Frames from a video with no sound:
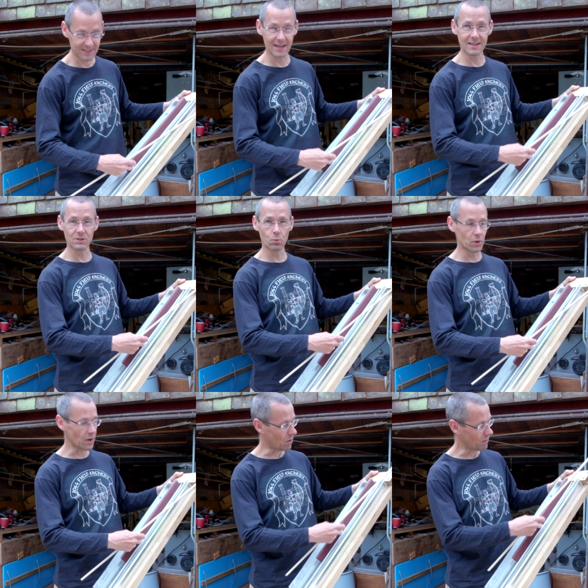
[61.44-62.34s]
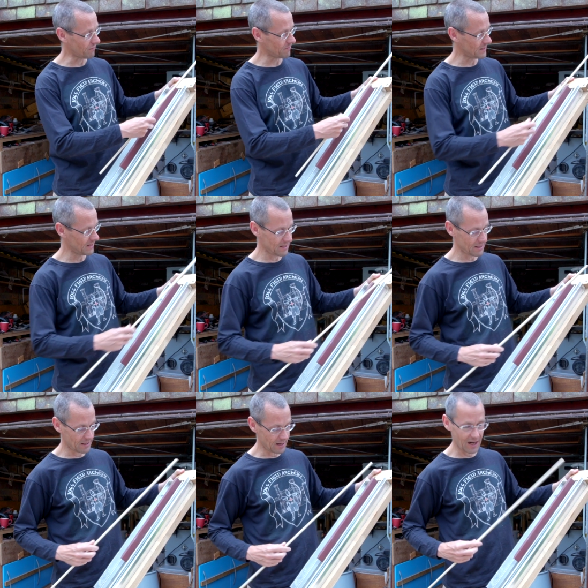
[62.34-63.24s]
it takes wood off.
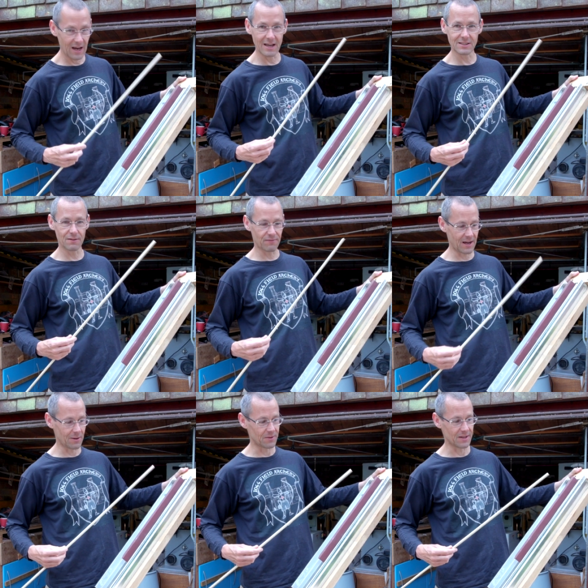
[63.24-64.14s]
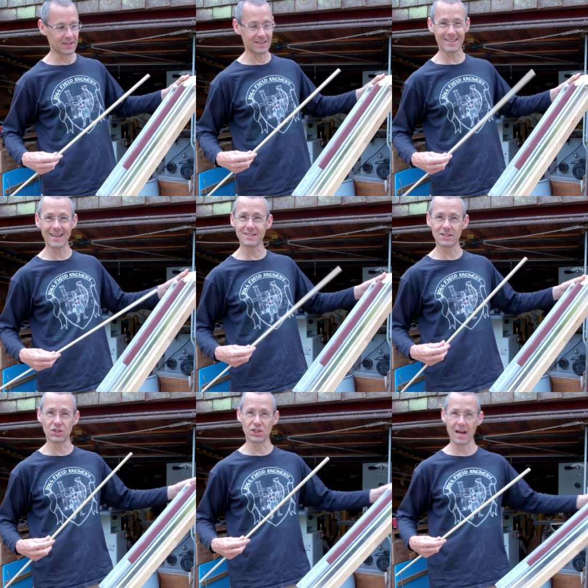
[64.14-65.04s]
I actually found that it tends
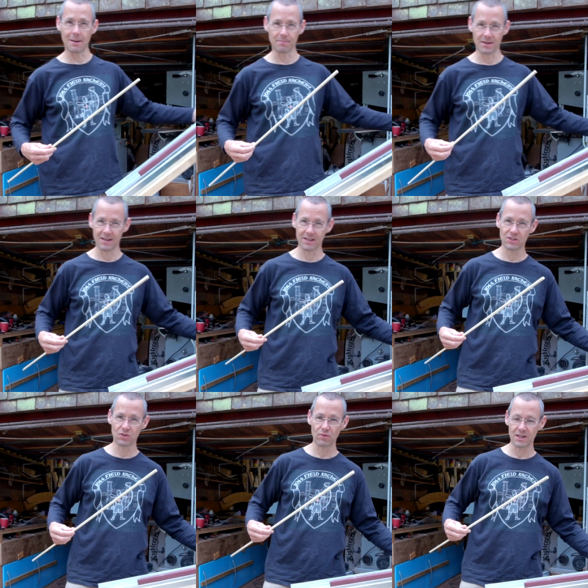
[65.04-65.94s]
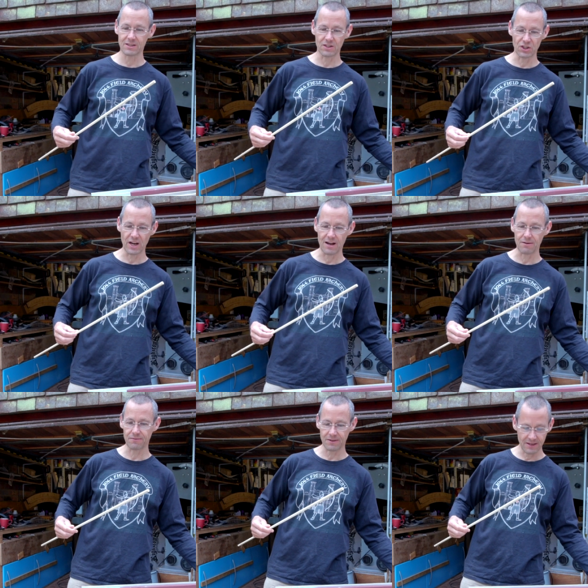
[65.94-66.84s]
to jam and it can stress the
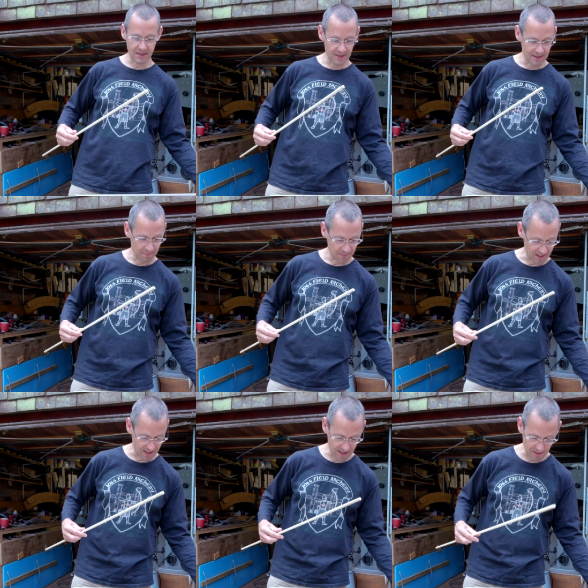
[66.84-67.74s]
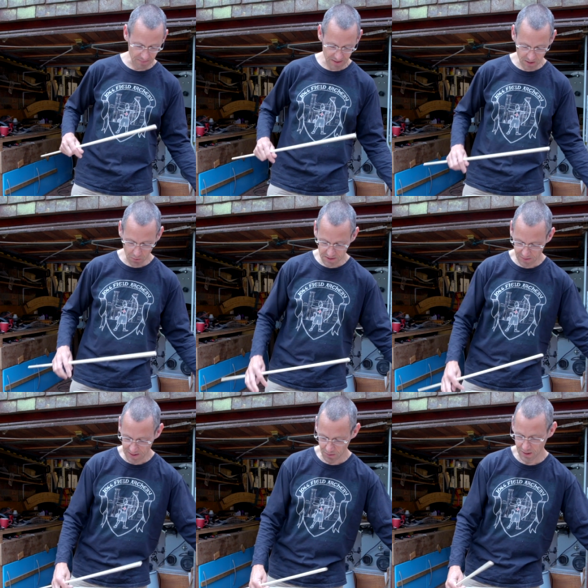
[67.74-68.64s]
shaft. You
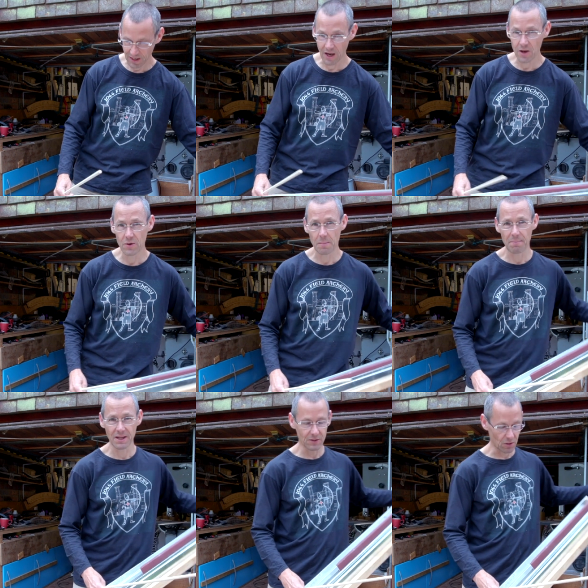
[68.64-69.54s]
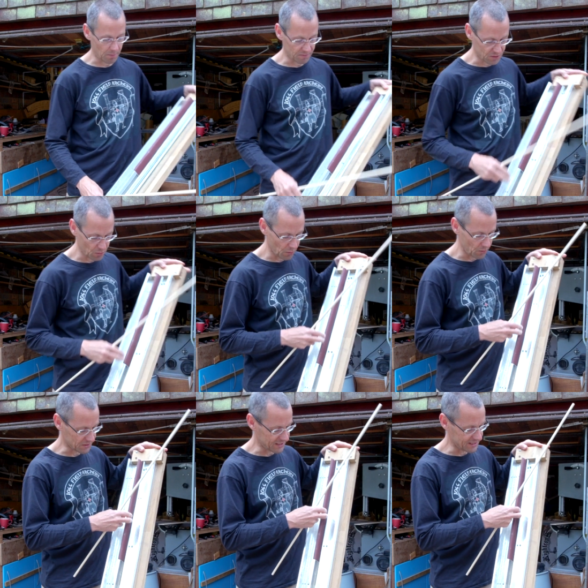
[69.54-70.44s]
also end up with a load of build-up of
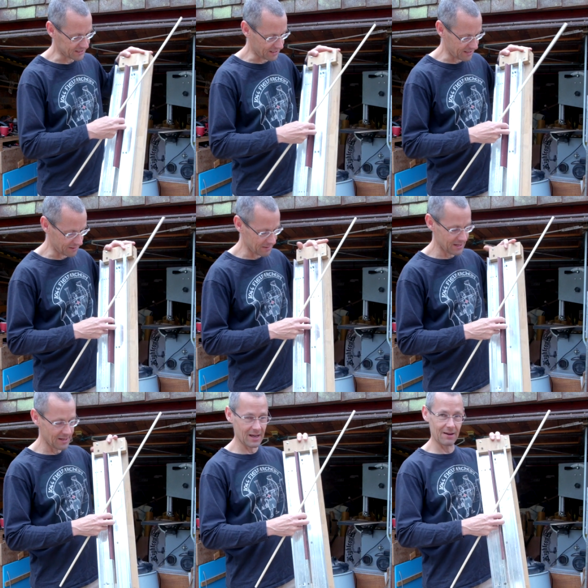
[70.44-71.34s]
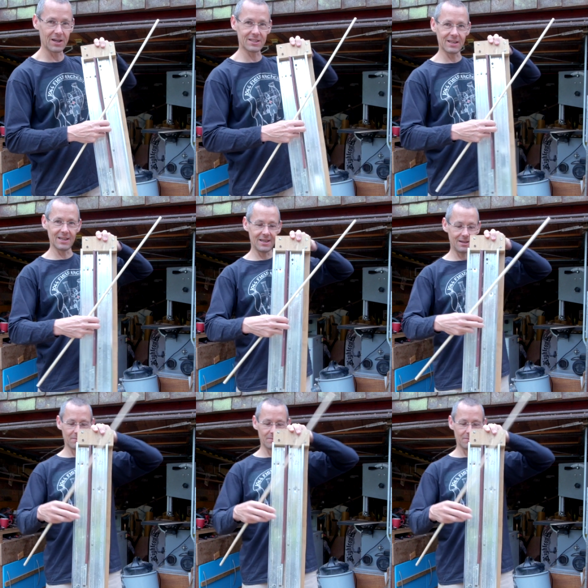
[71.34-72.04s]
sawdust inside. I've actually